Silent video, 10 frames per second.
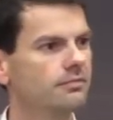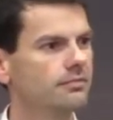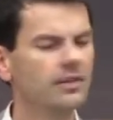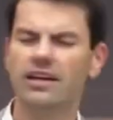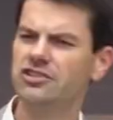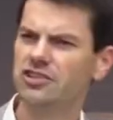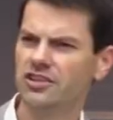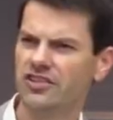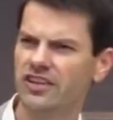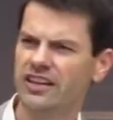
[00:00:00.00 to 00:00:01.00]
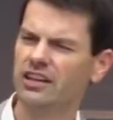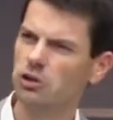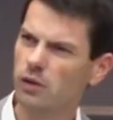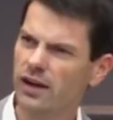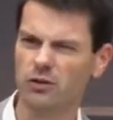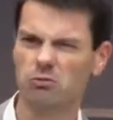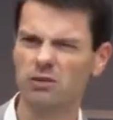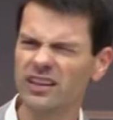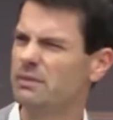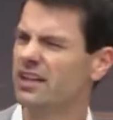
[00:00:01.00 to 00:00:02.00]
and John's thinking, whoever,
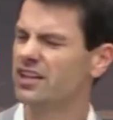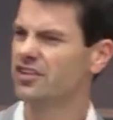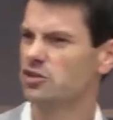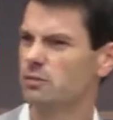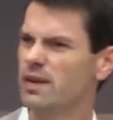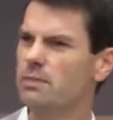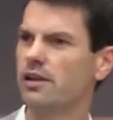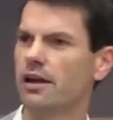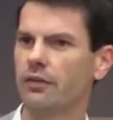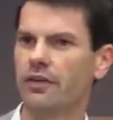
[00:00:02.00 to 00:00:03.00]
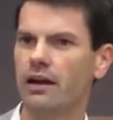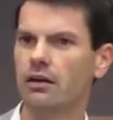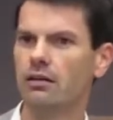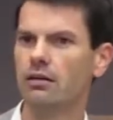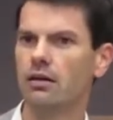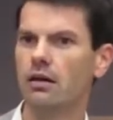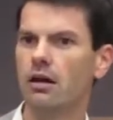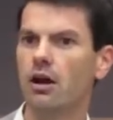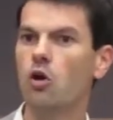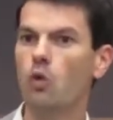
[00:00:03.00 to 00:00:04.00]
really, because there's people out there
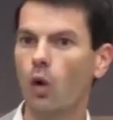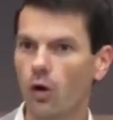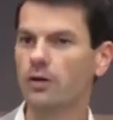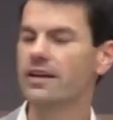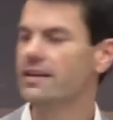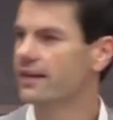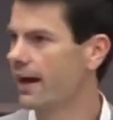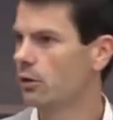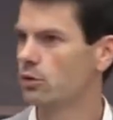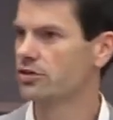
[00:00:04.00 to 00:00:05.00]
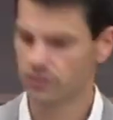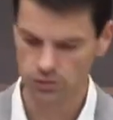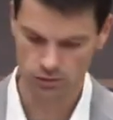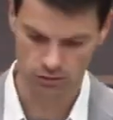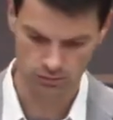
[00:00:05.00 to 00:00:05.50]
who aren't in our circle.